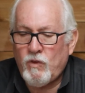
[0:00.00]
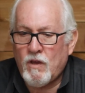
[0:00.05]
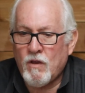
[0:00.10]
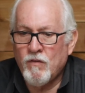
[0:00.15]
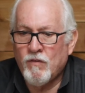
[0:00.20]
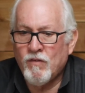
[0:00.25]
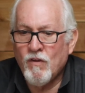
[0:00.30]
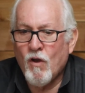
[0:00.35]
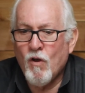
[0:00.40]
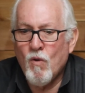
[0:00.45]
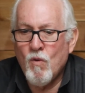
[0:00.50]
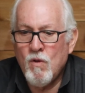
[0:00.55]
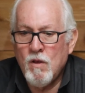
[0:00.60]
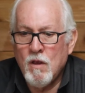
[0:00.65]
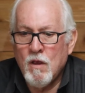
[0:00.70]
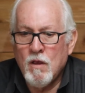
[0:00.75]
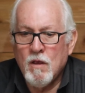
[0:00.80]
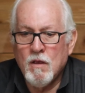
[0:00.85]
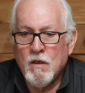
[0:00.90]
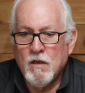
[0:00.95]

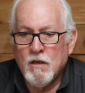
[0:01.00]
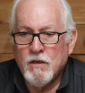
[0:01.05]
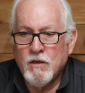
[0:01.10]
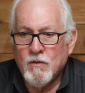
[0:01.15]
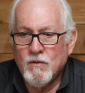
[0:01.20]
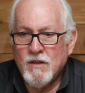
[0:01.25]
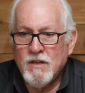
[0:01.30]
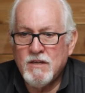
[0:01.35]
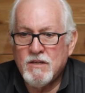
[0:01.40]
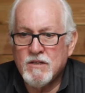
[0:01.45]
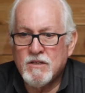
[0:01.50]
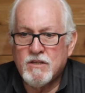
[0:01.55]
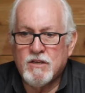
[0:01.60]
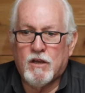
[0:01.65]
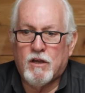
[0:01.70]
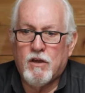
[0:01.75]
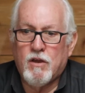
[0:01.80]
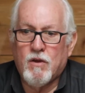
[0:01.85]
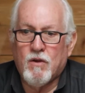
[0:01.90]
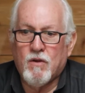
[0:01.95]
So you need to
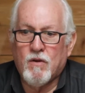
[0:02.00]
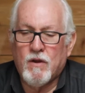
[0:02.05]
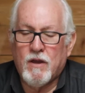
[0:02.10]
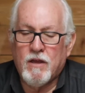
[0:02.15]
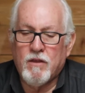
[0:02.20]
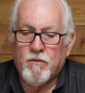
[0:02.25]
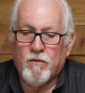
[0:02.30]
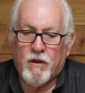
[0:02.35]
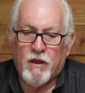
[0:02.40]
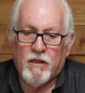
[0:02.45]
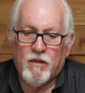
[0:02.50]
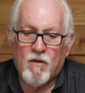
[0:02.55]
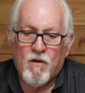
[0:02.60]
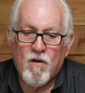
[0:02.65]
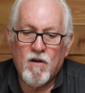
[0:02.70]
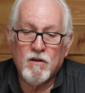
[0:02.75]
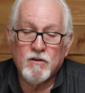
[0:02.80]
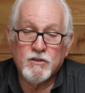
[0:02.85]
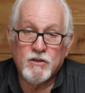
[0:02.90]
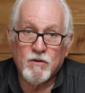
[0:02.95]
secure either a
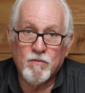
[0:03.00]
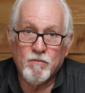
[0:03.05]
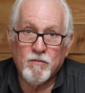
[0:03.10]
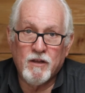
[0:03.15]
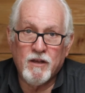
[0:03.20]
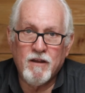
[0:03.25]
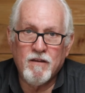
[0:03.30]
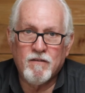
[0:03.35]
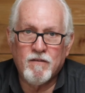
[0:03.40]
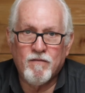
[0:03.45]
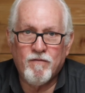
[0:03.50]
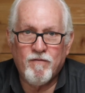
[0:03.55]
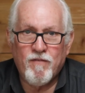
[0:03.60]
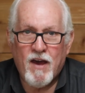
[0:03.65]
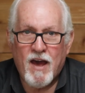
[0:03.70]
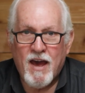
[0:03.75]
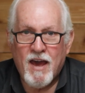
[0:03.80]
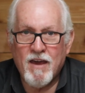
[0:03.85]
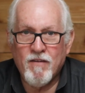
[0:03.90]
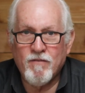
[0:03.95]
long-term lease,
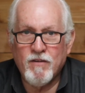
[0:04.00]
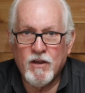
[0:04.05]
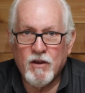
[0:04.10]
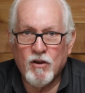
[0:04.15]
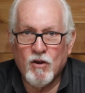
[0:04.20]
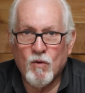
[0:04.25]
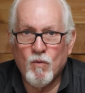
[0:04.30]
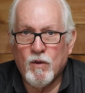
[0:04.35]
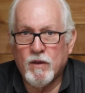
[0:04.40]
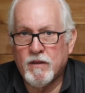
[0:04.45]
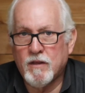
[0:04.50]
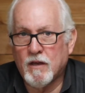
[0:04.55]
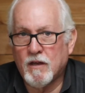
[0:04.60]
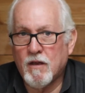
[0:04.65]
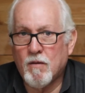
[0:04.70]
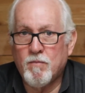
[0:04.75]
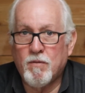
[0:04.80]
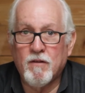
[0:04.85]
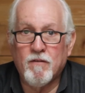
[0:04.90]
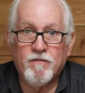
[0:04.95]
5-year with a
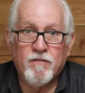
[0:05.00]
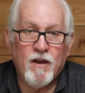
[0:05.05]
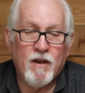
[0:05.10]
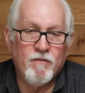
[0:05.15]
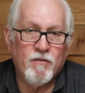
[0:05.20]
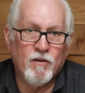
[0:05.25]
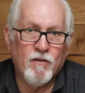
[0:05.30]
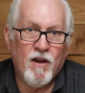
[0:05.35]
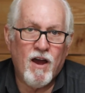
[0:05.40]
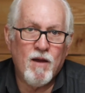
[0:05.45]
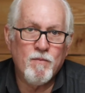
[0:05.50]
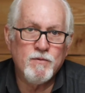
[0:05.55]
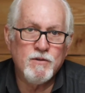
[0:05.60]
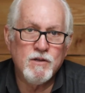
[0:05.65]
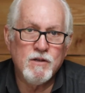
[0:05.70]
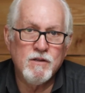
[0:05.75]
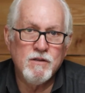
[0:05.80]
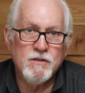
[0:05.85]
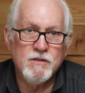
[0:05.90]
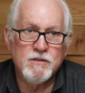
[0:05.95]
couple of 5-year
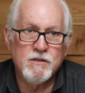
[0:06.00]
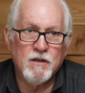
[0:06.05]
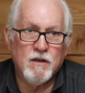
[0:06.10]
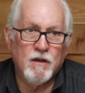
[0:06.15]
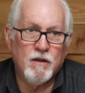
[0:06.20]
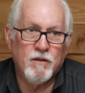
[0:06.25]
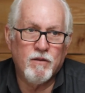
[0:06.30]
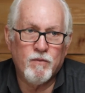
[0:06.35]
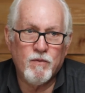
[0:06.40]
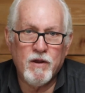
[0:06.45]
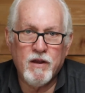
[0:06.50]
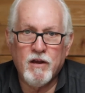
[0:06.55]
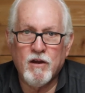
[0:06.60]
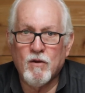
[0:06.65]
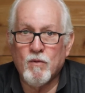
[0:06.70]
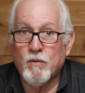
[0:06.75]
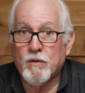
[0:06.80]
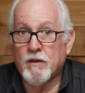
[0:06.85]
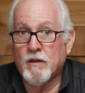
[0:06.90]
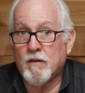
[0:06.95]
options,
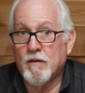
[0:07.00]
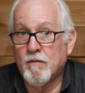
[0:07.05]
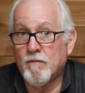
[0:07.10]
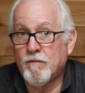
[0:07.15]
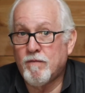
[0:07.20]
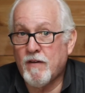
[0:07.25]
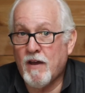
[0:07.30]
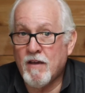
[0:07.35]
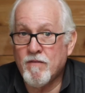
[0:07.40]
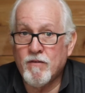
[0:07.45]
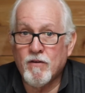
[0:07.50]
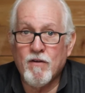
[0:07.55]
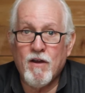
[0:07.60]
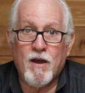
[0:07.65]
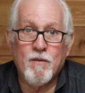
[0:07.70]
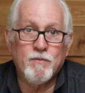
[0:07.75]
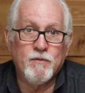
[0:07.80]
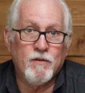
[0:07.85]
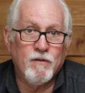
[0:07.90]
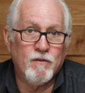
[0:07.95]
3-year with a 5-year
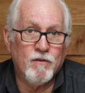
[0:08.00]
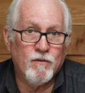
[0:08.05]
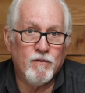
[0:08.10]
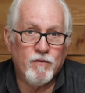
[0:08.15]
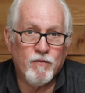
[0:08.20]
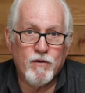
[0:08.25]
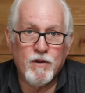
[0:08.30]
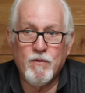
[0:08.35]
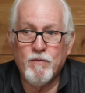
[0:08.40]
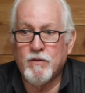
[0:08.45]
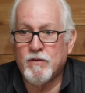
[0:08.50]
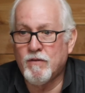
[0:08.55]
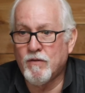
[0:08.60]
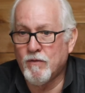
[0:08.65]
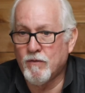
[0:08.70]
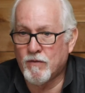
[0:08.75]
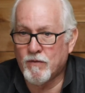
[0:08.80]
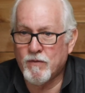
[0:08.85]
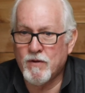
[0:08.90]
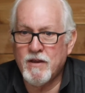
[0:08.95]
option, or 3 with
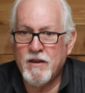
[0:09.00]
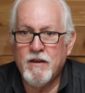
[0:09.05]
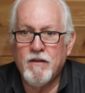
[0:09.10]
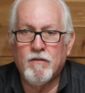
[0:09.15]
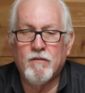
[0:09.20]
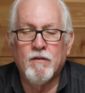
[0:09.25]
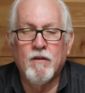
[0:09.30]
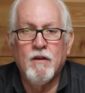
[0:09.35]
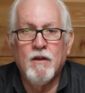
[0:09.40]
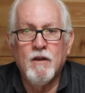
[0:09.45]
2 3s,